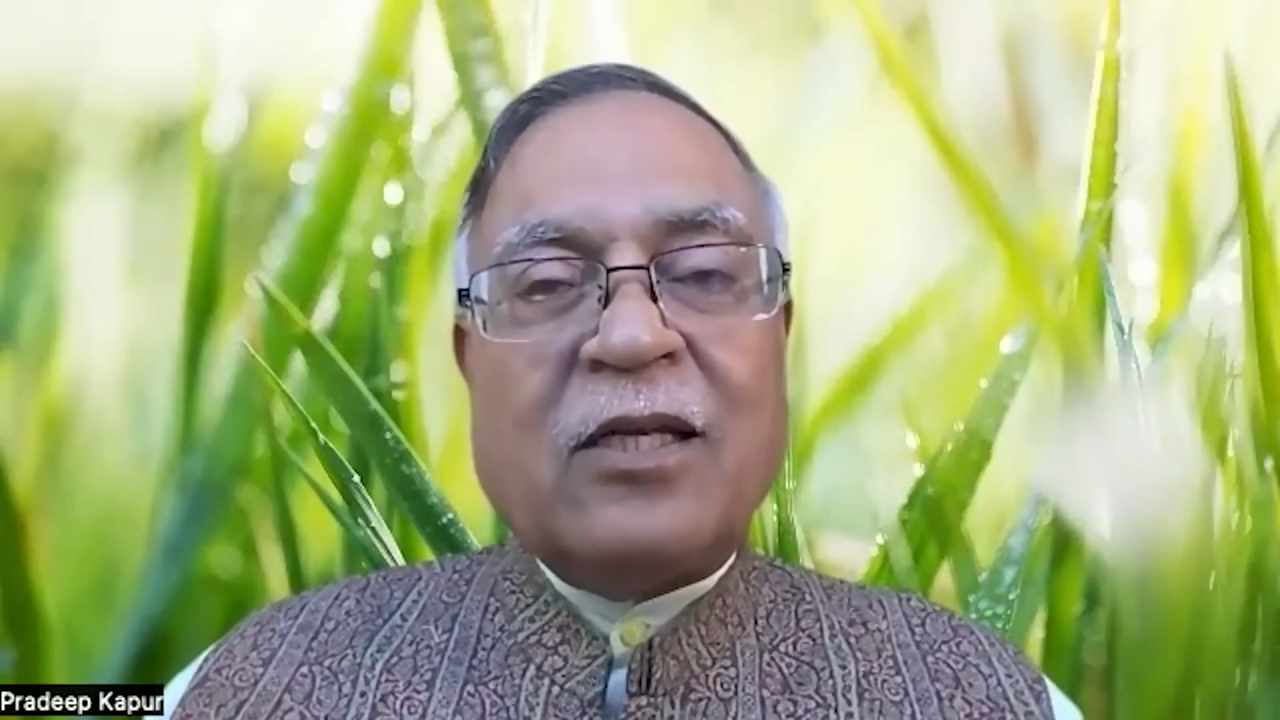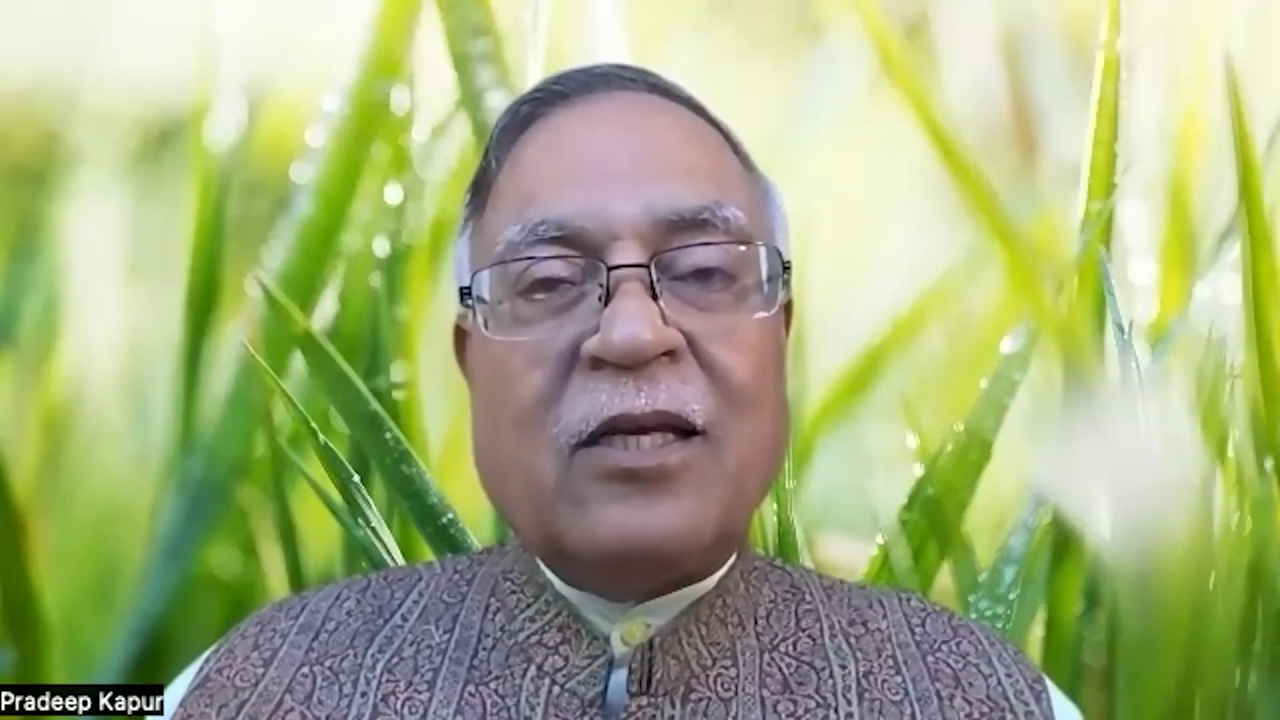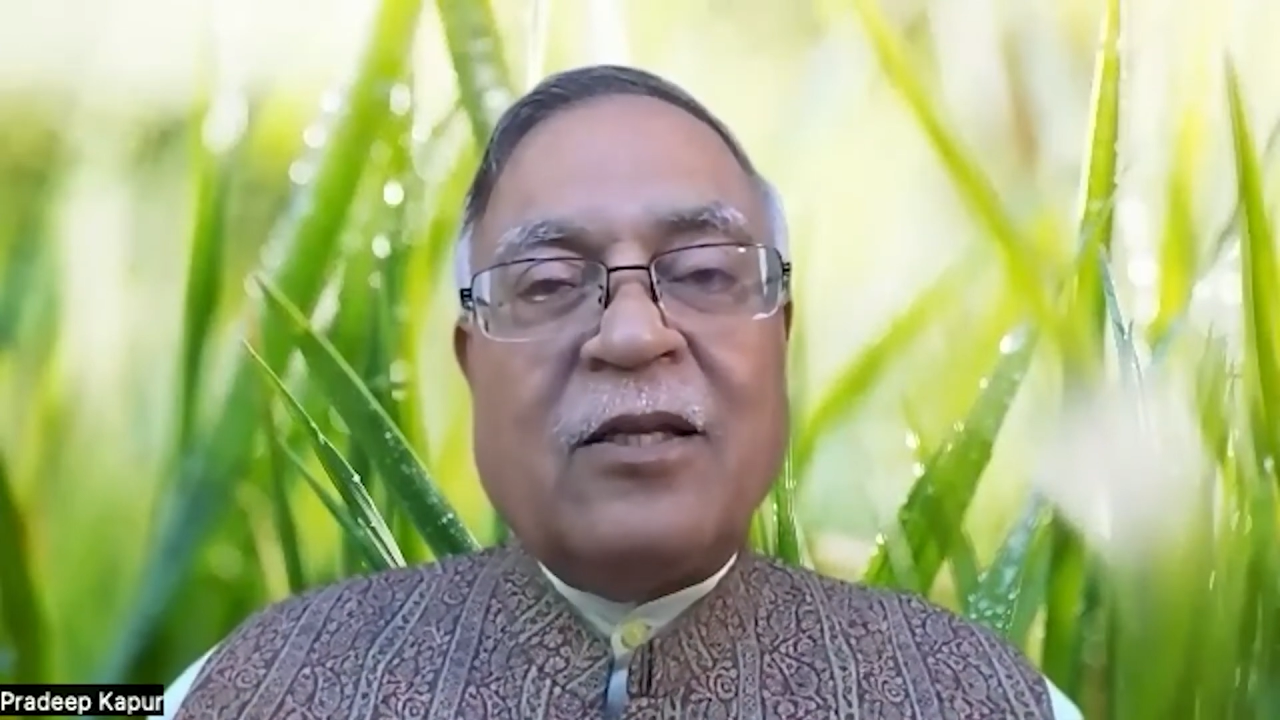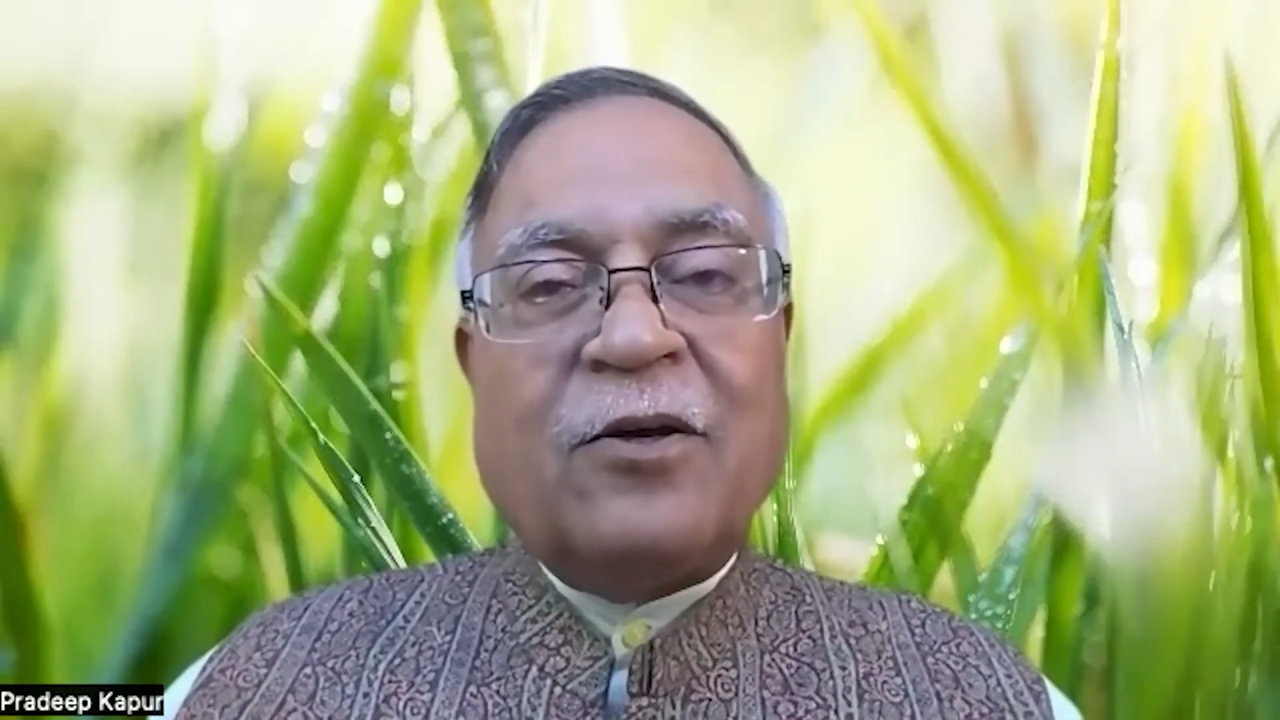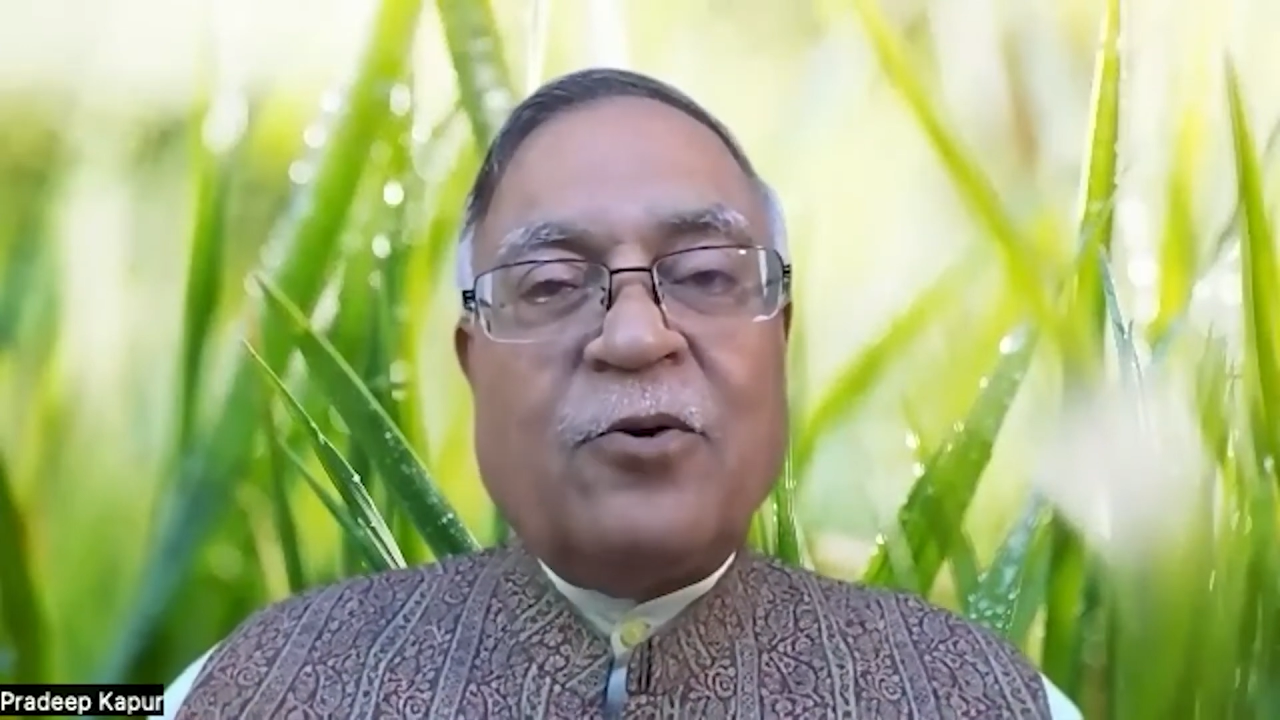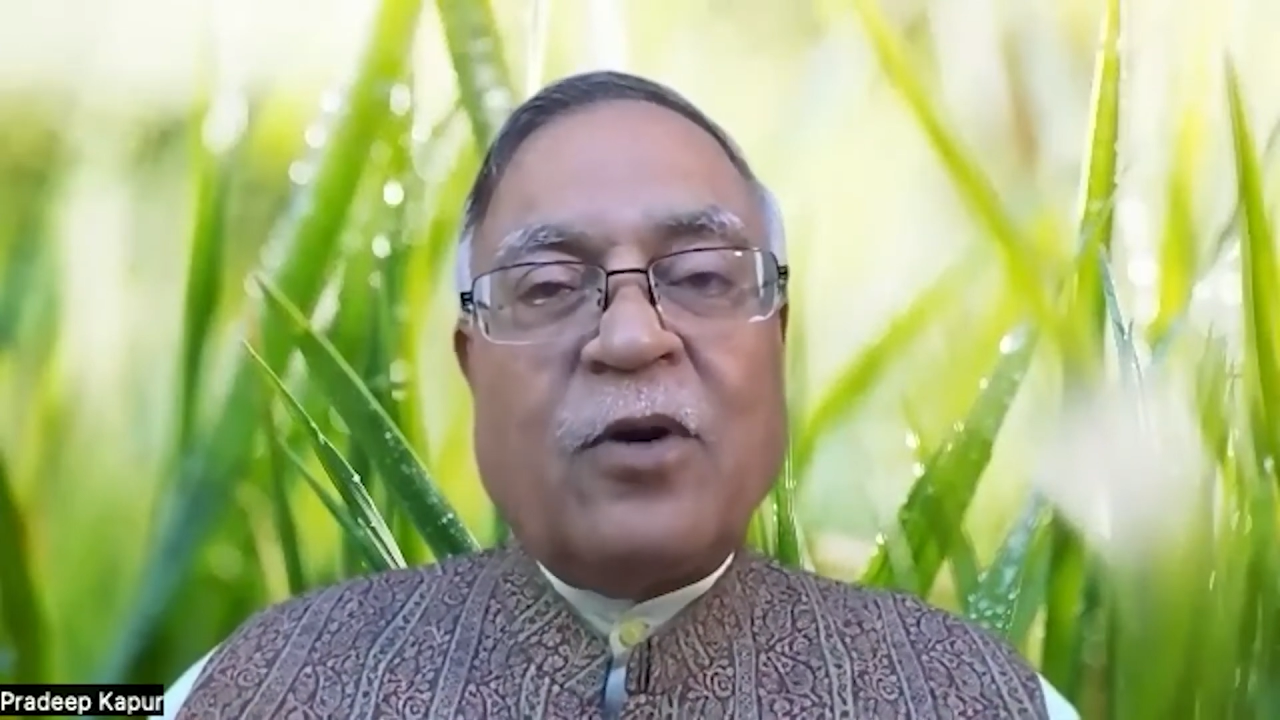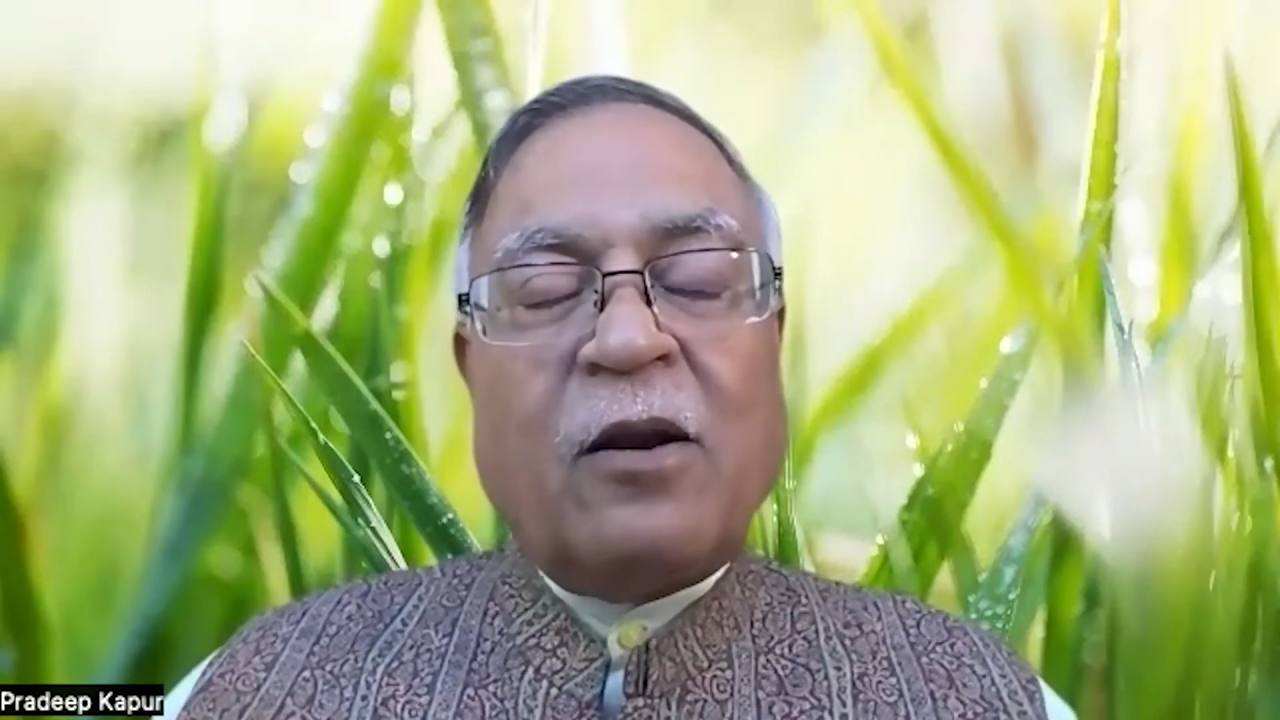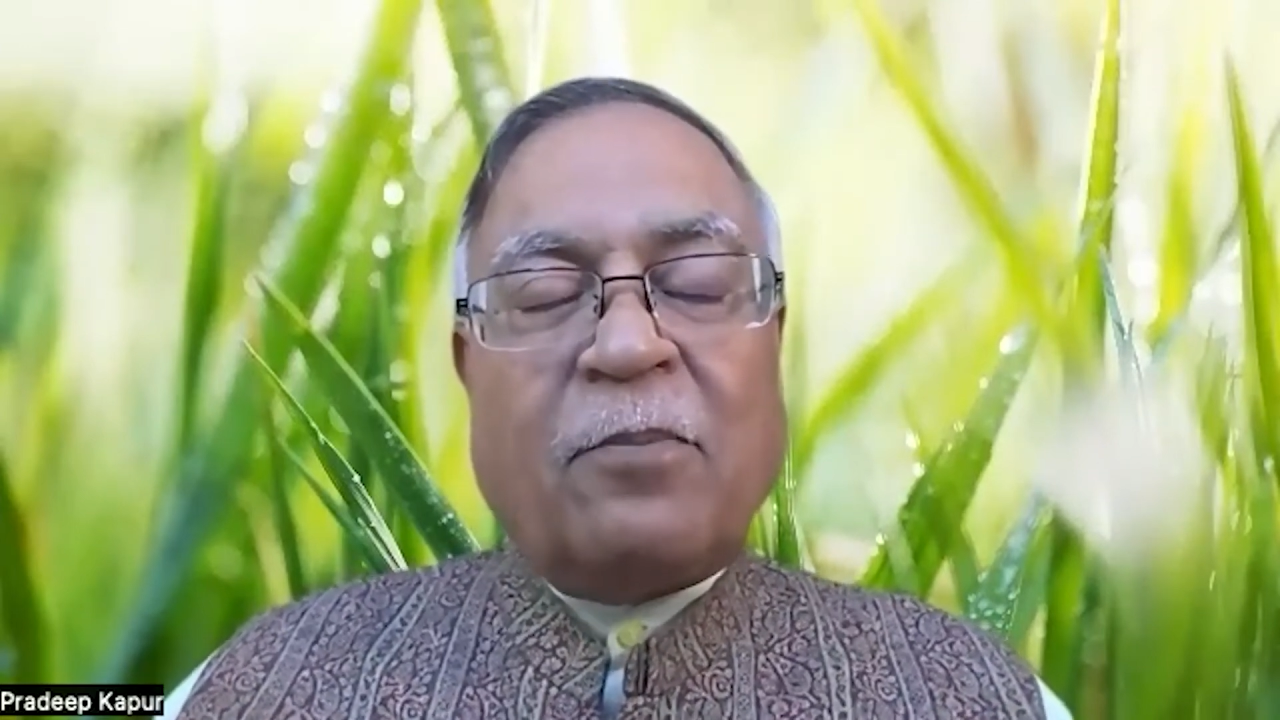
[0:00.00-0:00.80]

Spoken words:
that the rural